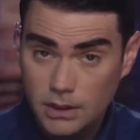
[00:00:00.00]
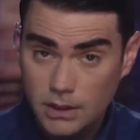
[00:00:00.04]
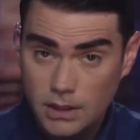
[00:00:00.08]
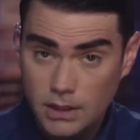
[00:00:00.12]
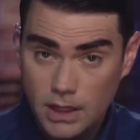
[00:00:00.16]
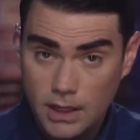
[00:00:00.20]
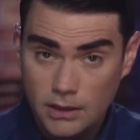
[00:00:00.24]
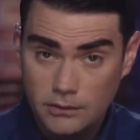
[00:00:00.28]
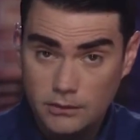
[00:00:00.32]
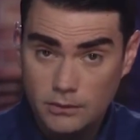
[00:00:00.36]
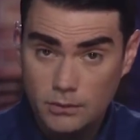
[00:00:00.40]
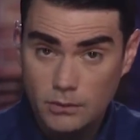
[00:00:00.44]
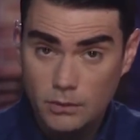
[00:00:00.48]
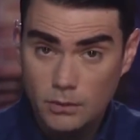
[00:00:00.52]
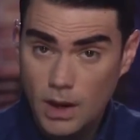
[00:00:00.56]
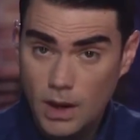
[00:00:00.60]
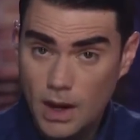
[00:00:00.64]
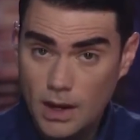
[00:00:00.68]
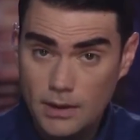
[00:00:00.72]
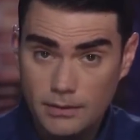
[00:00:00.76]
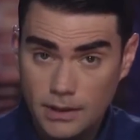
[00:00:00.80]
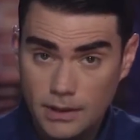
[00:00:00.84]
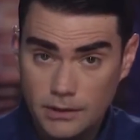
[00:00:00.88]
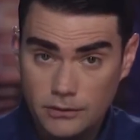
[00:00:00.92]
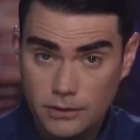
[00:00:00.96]
It has
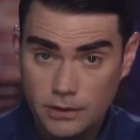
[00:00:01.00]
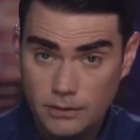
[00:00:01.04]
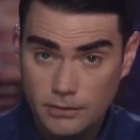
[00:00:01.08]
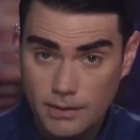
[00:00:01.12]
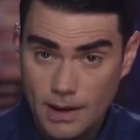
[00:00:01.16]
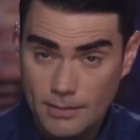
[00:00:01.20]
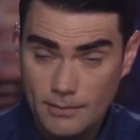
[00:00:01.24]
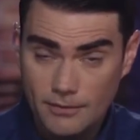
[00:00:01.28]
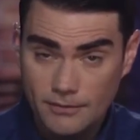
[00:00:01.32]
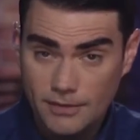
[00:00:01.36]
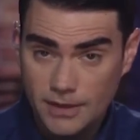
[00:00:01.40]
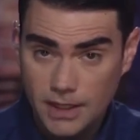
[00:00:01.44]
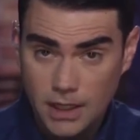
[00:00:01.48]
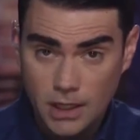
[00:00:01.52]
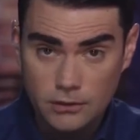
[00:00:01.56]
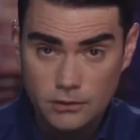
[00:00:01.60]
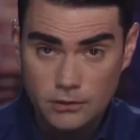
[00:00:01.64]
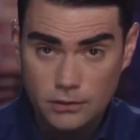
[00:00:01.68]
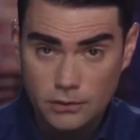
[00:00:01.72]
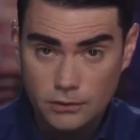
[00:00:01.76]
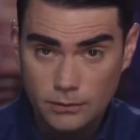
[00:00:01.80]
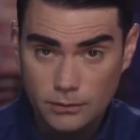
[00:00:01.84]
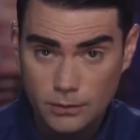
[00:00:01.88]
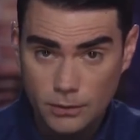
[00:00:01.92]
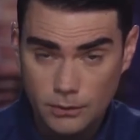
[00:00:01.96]
wide-ranging
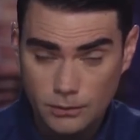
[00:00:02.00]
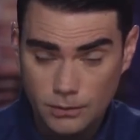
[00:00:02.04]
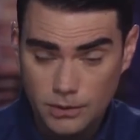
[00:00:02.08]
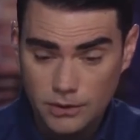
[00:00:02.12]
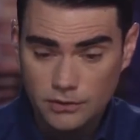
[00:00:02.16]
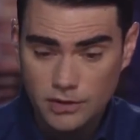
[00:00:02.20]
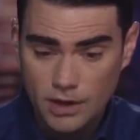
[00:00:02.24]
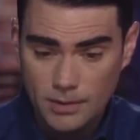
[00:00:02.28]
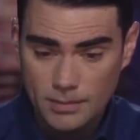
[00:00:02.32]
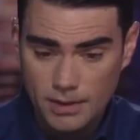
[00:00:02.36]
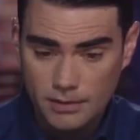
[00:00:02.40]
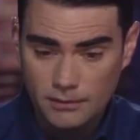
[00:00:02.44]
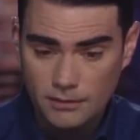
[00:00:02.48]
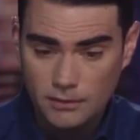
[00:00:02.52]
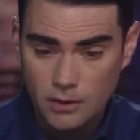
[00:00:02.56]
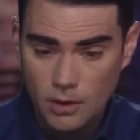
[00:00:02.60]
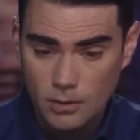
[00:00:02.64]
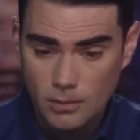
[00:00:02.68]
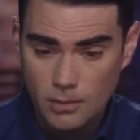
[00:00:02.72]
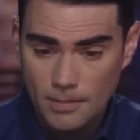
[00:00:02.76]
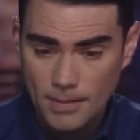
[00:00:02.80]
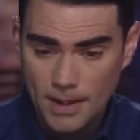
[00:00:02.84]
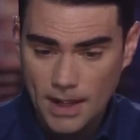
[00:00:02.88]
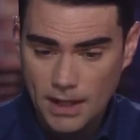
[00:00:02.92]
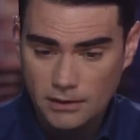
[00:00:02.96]
ramifications for the reshaping of
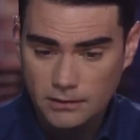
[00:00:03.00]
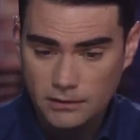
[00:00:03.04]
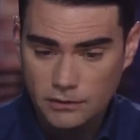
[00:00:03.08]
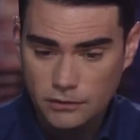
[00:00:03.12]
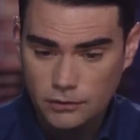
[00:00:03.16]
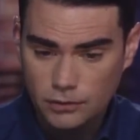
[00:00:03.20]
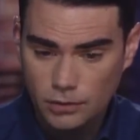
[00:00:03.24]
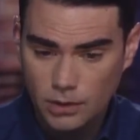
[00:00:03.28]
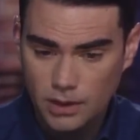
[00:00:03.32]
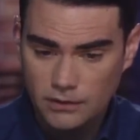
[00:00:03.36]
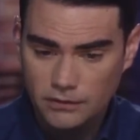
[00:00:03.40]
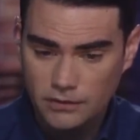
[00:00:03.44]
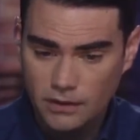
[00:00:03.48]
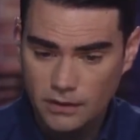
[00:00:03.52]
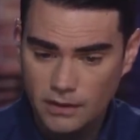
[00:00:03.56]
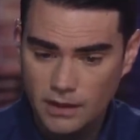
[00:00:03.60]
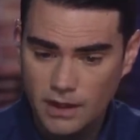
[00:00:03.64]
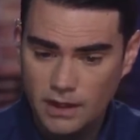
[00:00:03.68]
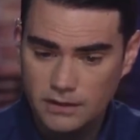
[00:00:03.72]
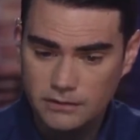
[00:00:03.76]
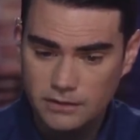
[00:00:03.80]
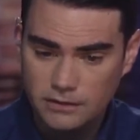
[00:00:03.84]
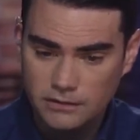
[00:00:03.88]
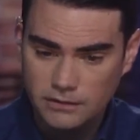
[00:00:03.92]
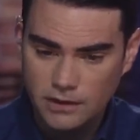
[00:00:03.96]
global politics. Joining us on the
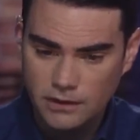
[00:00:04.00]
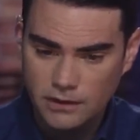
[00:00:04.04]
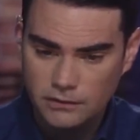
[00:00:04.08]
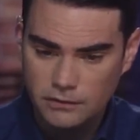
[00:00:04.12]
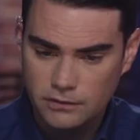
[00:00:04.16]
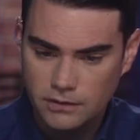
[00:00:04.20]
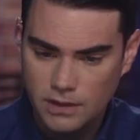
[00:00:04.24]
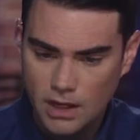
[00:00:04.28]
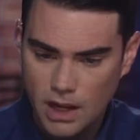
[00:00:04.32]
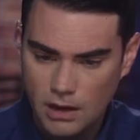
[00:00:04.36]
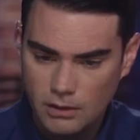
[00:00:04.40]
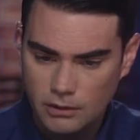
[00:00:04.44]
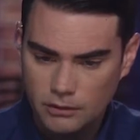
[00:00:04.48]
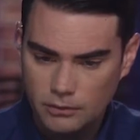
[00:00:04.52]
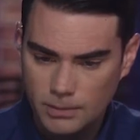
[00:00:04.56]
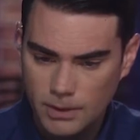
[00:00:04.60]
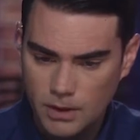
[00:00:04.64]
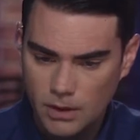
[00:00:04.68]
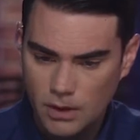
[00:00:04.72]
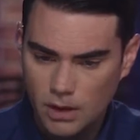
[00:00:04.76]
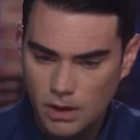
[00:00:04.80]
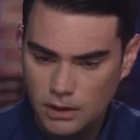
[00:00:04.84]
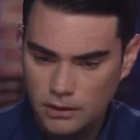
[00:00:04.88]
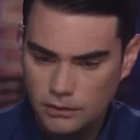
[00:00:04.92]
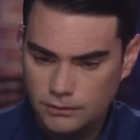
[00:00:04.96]
line to discuss is Congressman
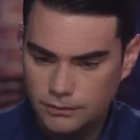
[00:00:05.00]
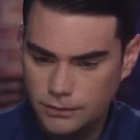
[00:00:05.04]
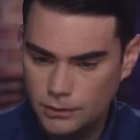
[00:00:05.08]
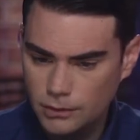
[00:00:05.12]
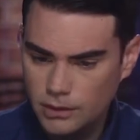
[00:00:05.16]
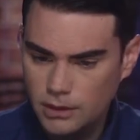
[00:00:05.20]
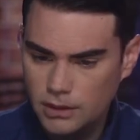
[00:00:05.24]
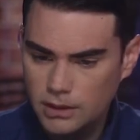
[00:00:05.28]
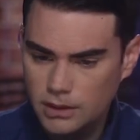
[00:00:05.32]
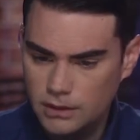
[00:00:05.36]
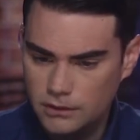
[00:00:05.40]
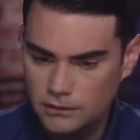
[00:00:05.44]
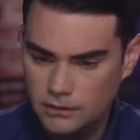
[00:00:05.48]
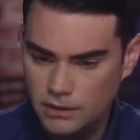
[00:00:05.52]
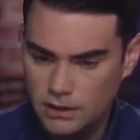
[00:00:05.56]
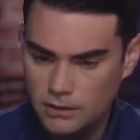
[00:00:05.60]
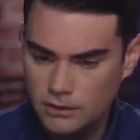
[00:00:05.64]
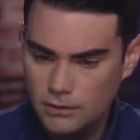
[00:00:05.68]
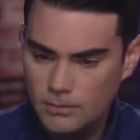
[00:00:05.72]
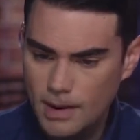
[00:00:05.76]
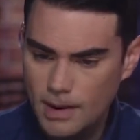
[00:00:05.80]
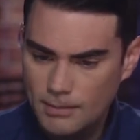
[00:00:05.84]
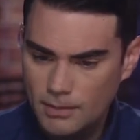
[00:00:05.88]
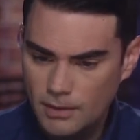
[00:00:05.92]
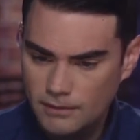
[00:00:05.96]
August Pfluger. He's a
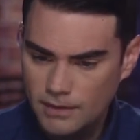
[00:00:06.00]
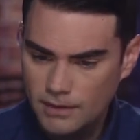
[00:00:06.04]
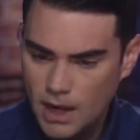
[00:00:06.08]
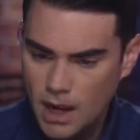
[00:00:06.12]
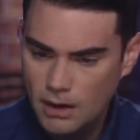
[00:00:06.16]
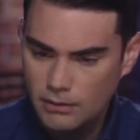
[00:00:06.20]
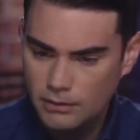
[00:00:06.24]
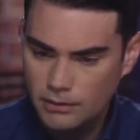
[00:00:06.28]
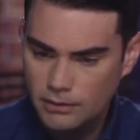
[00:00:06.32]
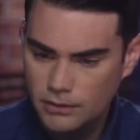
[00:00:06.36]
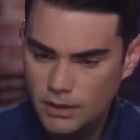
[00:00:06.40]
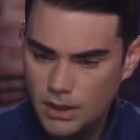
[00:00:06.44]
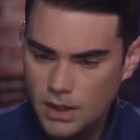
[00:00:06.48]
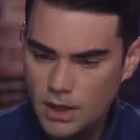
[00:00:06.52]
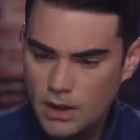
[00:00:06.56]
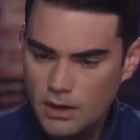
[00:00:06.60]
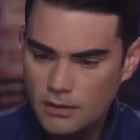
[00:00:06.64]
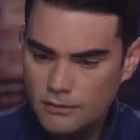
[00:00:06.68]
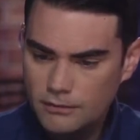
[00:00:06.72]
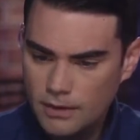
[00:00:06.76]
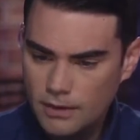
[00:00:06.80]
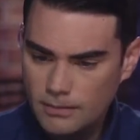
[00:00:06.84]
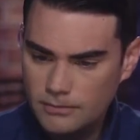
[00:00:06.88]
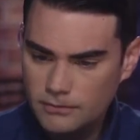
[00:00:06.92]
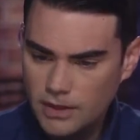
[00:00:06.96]
new member of Congress
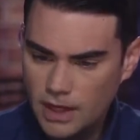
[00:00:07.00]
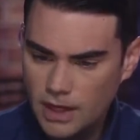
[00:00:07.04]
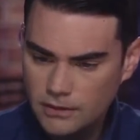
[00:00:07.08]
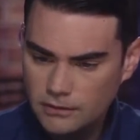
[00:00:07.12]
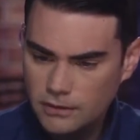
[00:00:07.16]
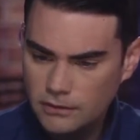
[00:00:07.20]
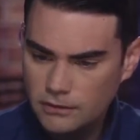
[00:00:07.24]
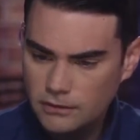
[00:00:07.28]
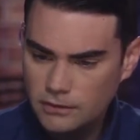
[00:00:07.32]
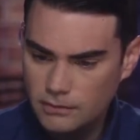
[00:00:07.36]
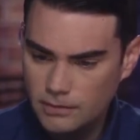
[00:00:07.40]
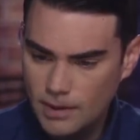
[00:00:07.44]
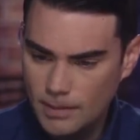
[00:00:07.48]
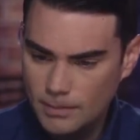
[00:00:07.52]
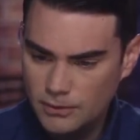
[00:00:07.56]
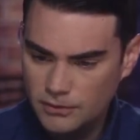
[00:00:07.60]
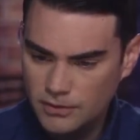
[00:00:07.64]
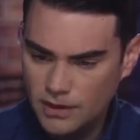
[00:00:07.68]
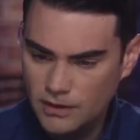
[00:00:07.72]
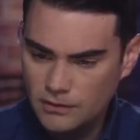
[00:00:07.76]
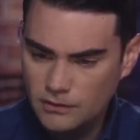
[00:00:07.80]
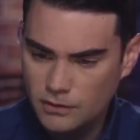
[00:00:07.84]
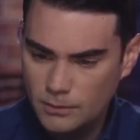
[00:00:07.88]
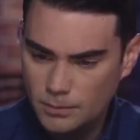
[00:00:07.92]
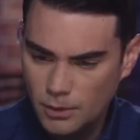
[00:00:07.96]
from Texas. He
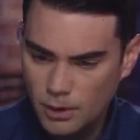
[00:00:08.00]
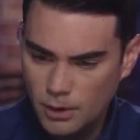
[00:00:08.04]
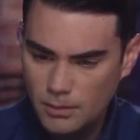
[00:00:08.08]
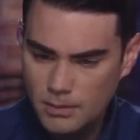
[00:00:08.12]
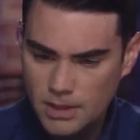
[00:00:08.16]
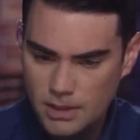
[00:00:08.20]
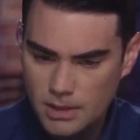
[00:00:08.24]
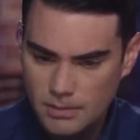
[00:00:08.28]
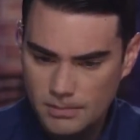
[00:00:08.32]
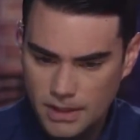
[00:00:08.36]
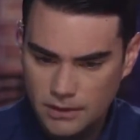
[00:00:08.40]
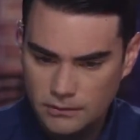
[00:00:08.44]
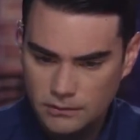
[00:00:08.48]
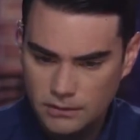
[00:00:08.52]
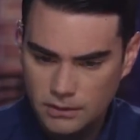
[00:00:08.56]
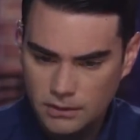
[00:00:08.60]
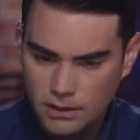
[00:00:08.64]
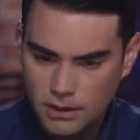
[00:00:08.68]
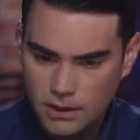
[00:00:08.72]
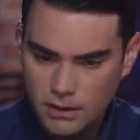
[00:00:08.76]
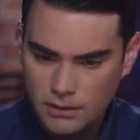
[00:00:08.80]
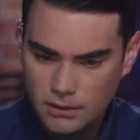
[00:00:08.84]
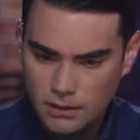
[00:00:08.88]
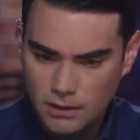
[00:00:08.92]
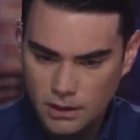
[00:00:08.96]
represents the Permian Basin,
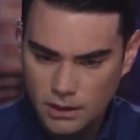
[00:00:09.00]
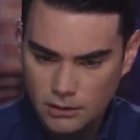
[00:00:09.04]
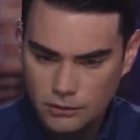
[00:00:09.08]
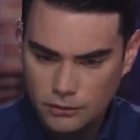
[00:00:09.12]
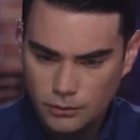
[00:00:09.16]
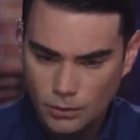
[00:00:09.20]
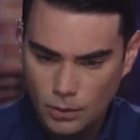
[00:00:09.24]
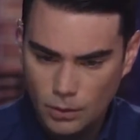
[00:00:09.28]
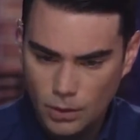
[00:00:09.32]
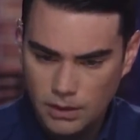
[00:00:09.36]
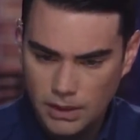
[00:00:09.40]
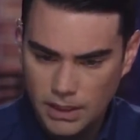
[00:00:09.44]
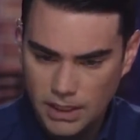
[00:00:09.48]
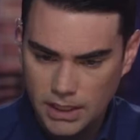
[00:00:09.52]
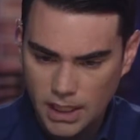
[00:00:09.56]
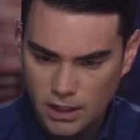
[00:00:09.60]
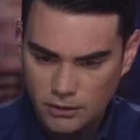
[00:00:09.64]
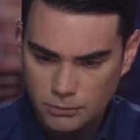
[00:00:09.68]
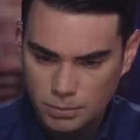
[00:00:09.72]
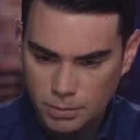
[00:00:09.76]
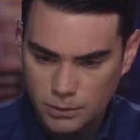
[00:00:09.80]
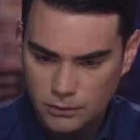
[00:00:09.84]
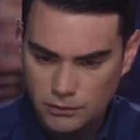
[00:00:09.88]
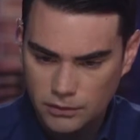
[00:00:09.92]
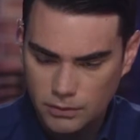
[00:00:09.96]
the largest oil and
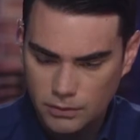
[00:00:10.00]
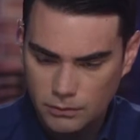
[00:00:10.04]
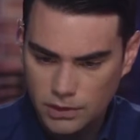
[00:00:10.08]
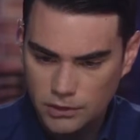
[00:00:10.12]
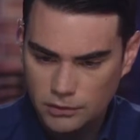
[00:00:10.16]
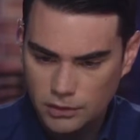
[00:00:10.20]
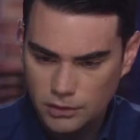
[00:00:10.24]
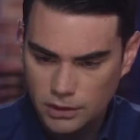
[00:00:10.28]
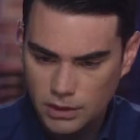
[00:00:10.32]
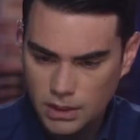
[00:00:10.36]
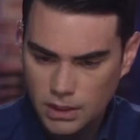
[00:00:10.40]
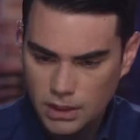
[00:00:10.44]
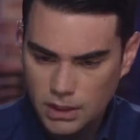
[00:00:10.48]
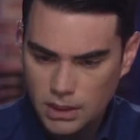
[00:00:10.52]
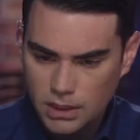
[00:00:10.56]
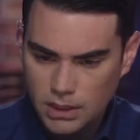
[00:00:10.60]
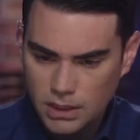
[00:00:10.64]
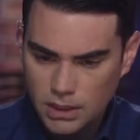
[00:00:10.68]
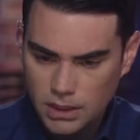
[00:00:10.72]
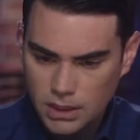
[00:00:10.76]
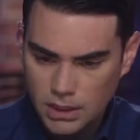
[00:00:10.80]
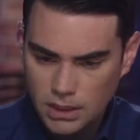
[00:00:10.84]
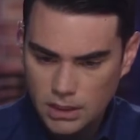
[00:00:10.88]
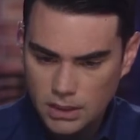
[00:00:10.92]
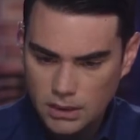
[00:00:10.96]
gas-producing region
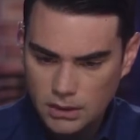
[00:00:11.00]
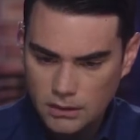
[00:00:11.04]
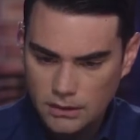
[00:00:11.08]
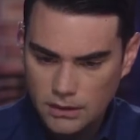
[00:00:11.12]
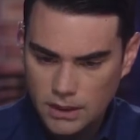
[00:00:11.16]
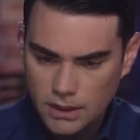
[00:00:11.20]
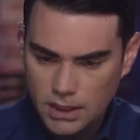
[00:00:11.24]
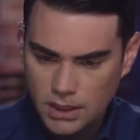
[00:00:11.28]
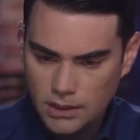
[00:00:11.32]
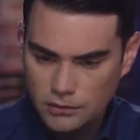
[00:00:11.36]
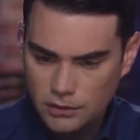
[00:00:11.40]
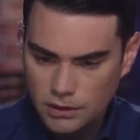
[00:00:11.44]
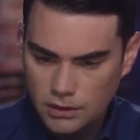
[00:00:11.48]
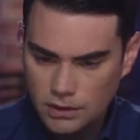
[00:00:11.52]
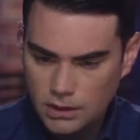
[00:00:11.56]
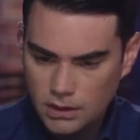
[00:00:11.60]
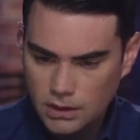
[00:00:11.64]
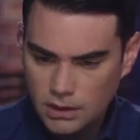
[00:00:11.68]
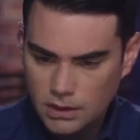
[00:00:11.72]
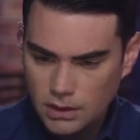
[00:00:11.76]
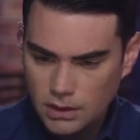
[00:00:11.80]
in the nation.